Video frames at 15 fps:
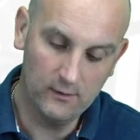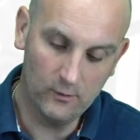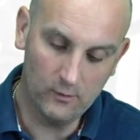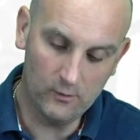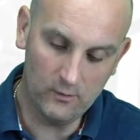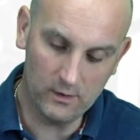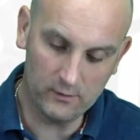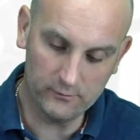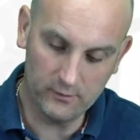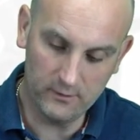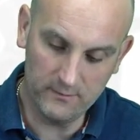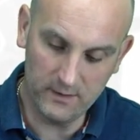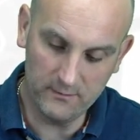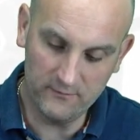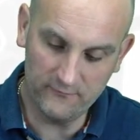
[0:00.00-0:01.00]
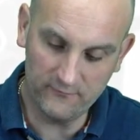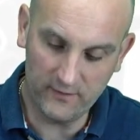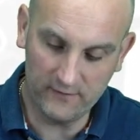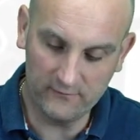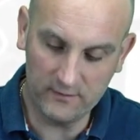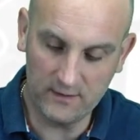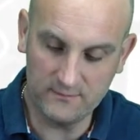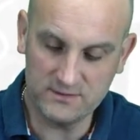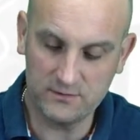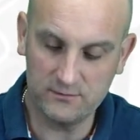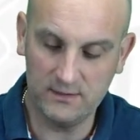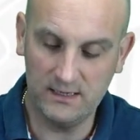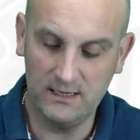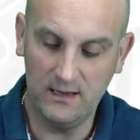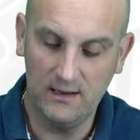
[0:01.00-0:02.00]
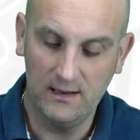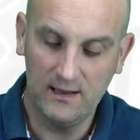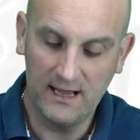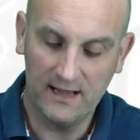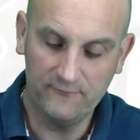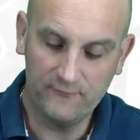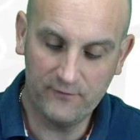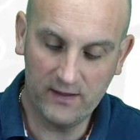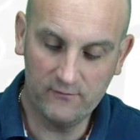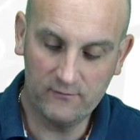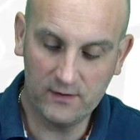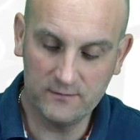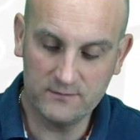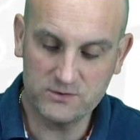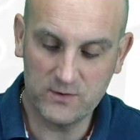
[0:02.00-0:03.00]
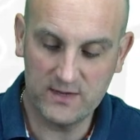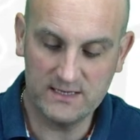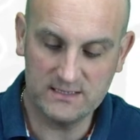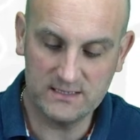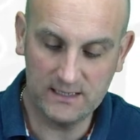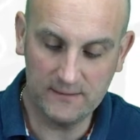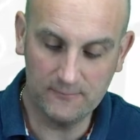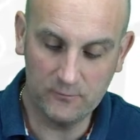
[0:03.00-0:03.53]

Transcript: oh, hold on a moment, 5 times 3 and 5 times 20.